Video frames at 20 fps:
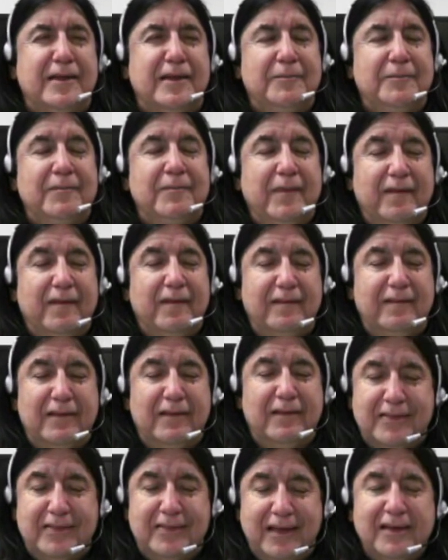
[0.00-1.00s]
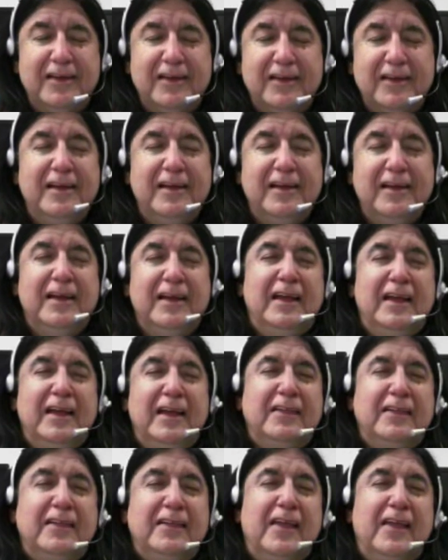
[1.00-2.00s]
And I say to them,
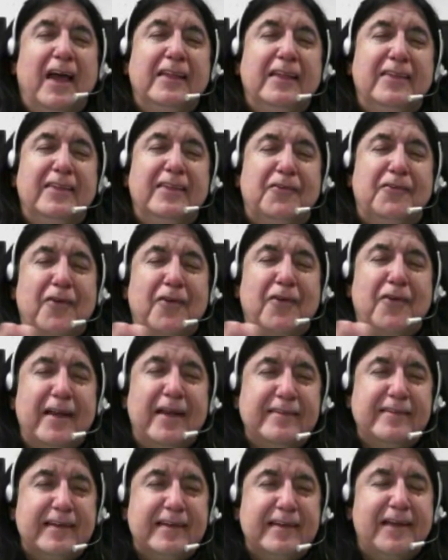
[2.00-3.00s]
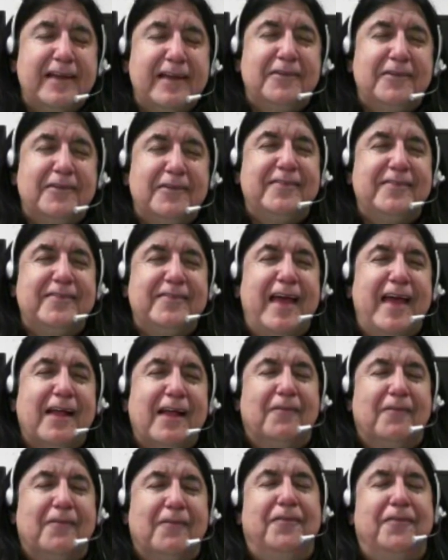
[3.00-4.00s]
the
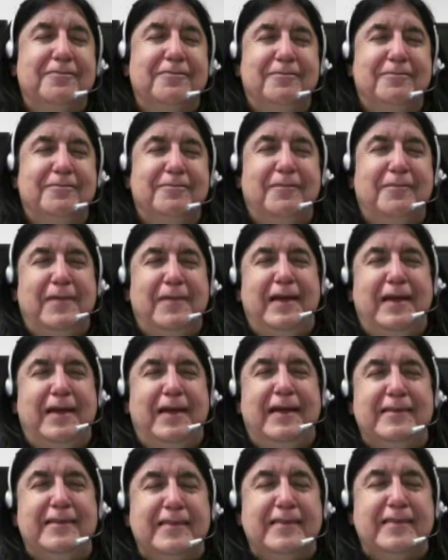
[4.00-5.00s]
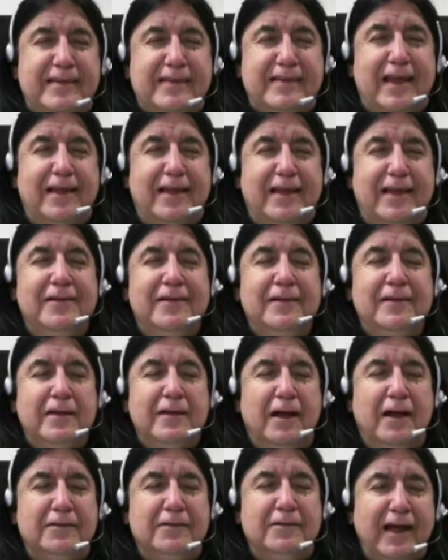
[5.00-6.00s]
transcendental self is the
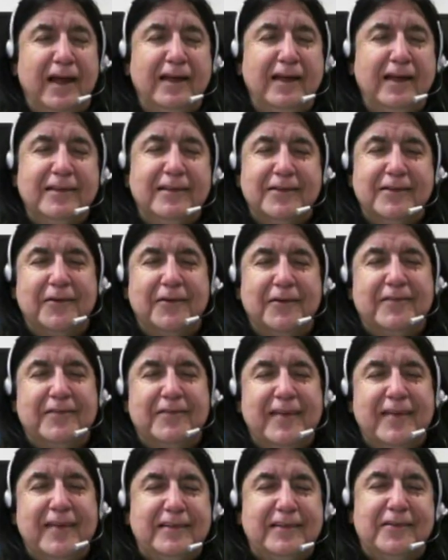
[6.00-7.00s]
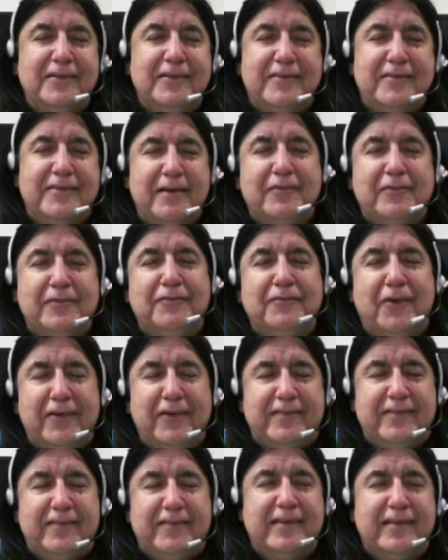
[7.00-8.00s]
listener. Okay, there are 6 or
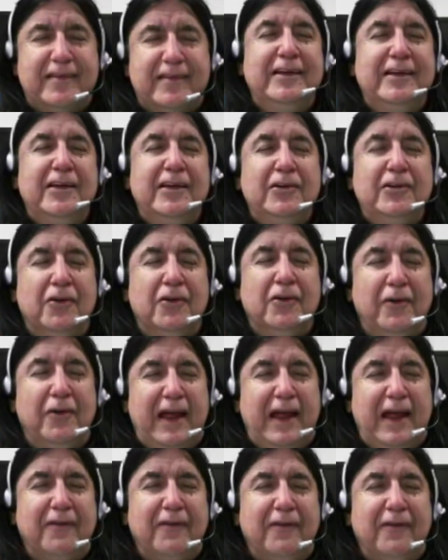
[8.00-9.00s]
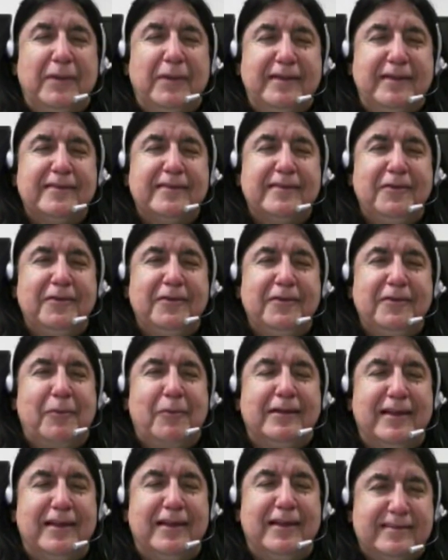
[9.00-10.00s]
7 voices you're hearing, but
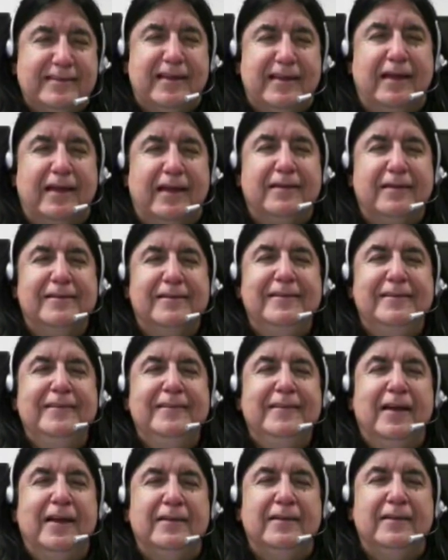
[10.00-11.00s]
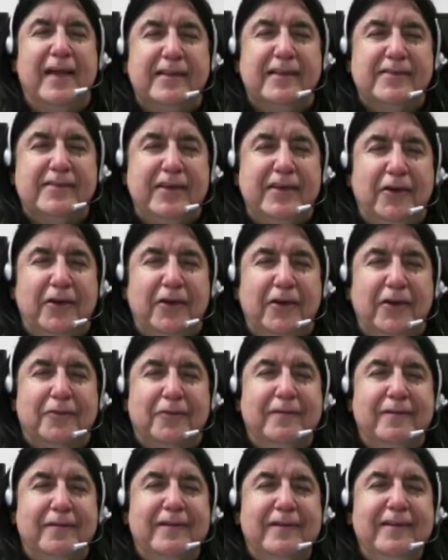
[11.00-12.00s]
there's only one listener, and
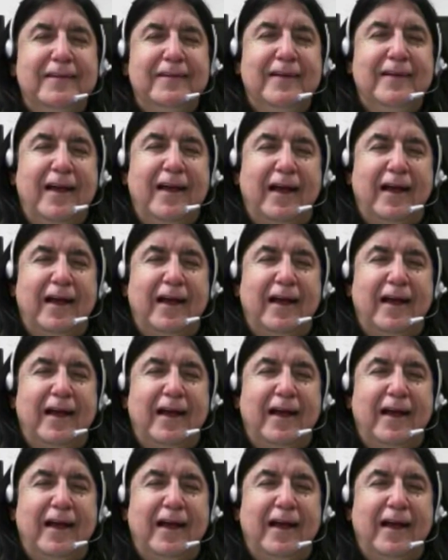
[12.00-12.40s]
that's you.